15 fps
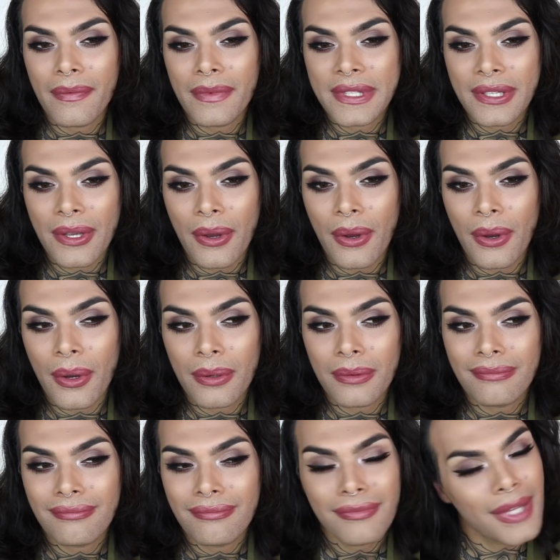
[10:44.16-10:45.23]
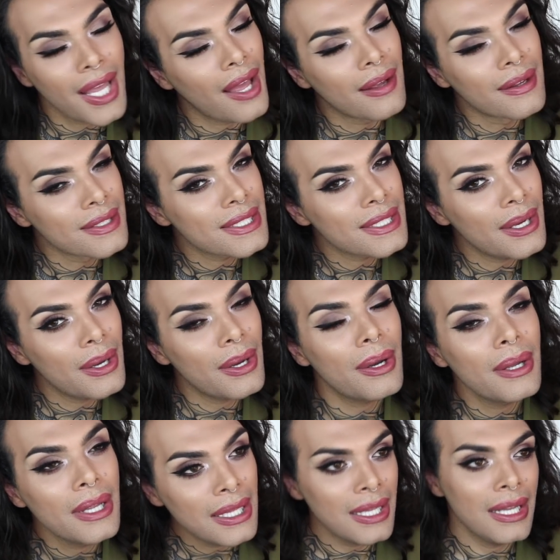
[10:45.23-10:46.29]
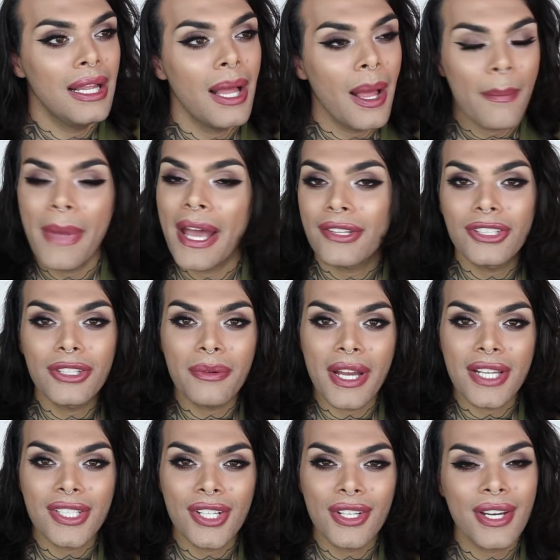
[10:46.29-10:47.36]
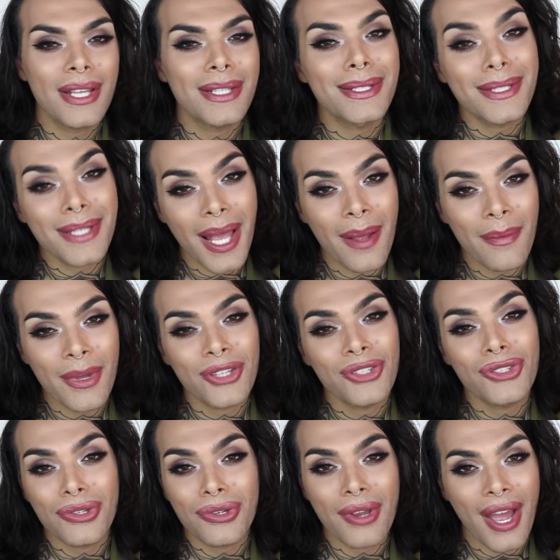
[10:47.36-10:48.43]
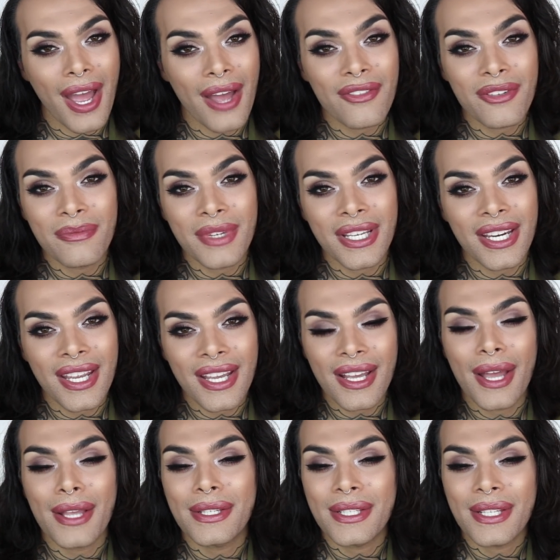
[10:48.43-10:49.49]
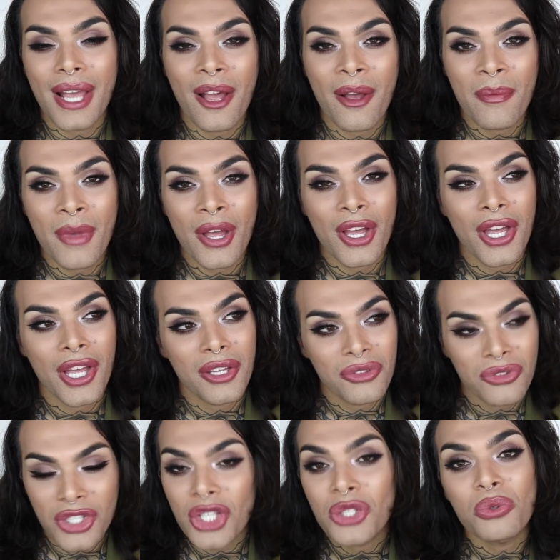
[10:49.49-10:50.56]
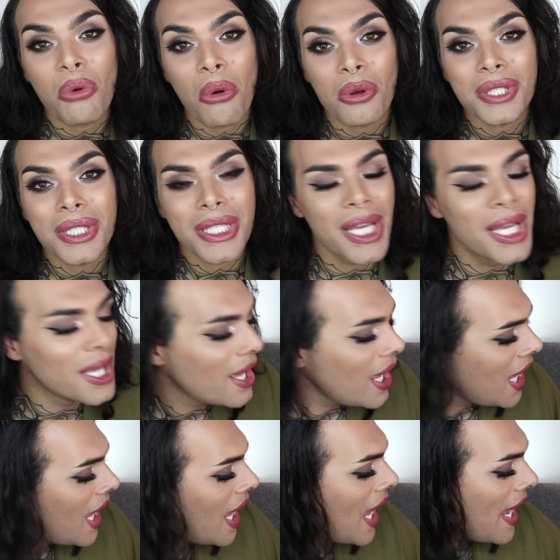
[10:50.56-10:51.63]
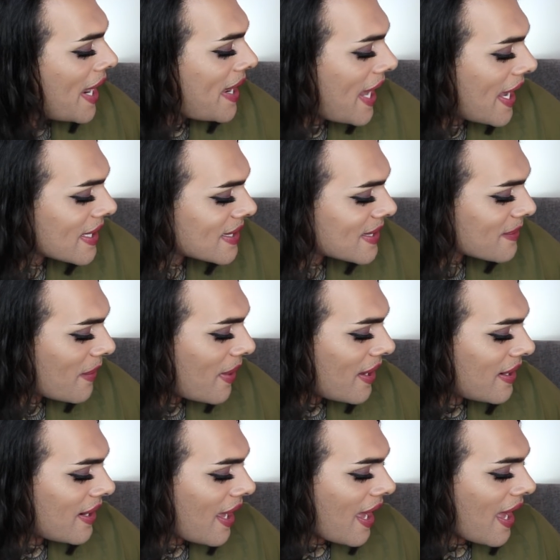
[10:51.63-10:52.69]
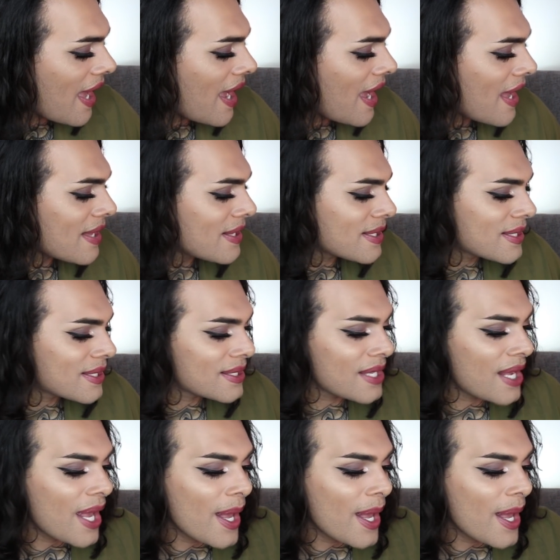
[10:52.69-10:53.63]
So yeah, so back to the question. Some do have a meaning, some they do not. Next one is,